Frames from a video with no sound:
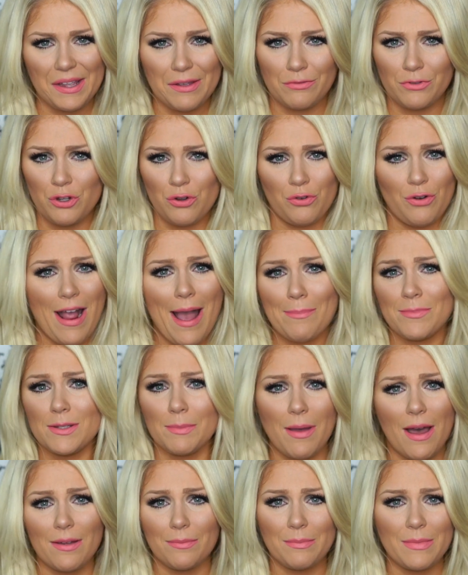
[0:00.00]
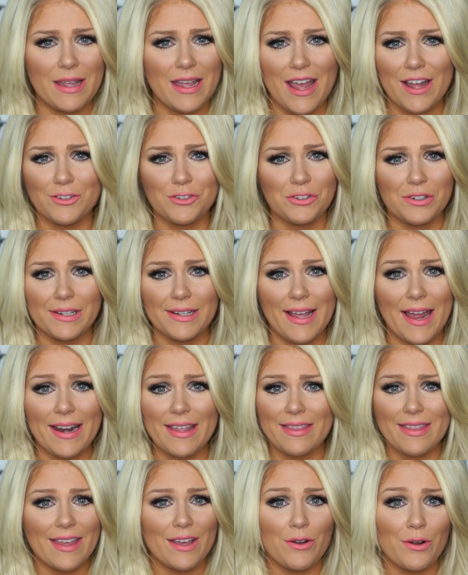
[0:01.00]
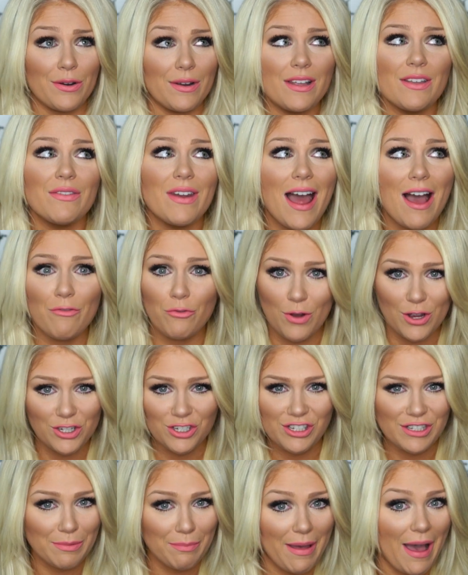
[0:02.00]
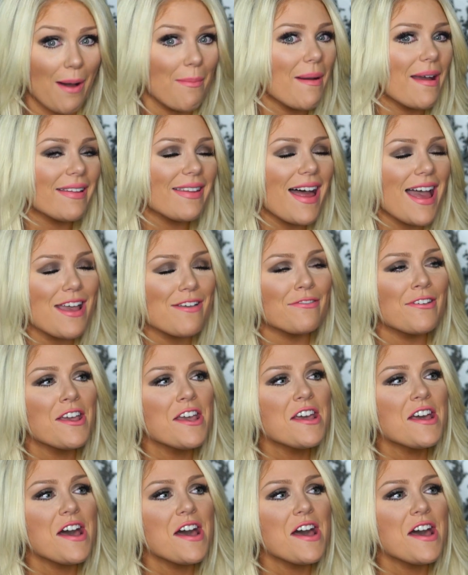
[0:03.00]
give two craps about me answering anything or even have questions about my life.